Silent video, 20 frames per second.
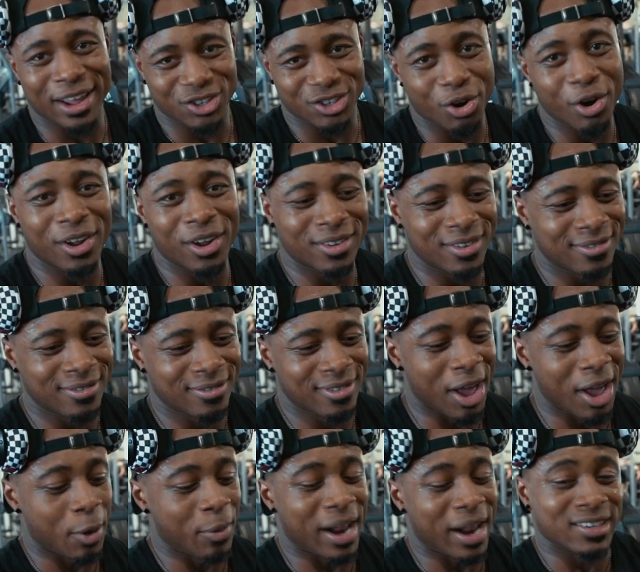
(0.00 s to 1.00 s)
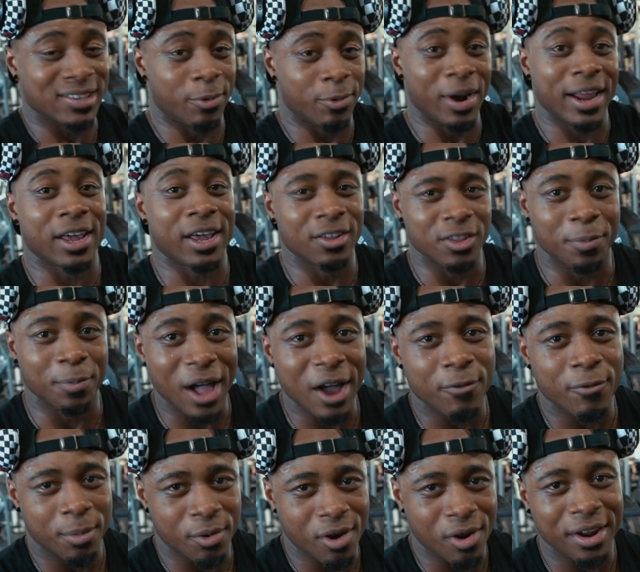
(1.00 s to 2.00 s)
during like when I when I get on the
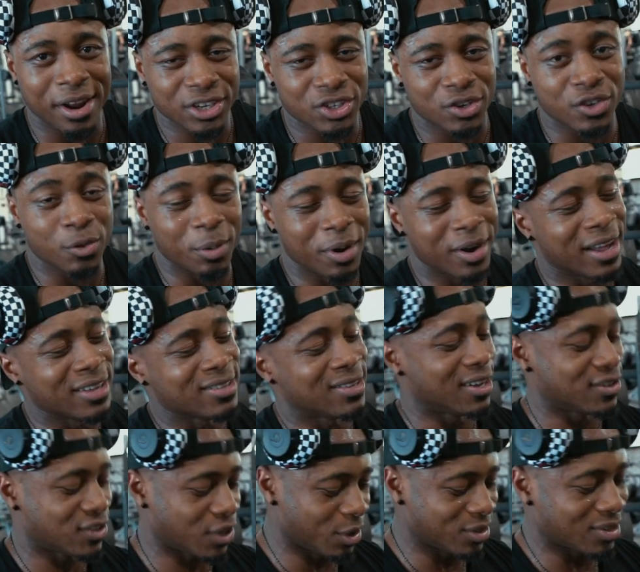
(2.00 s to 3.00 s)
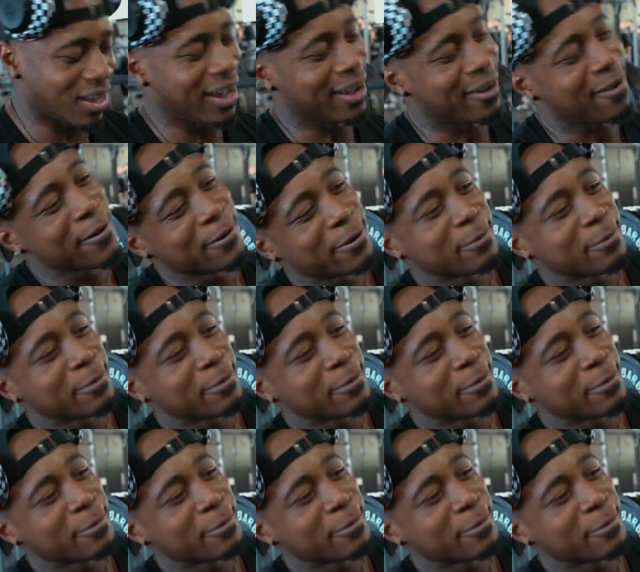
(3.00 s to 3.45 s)
platform around National 2019. So it's like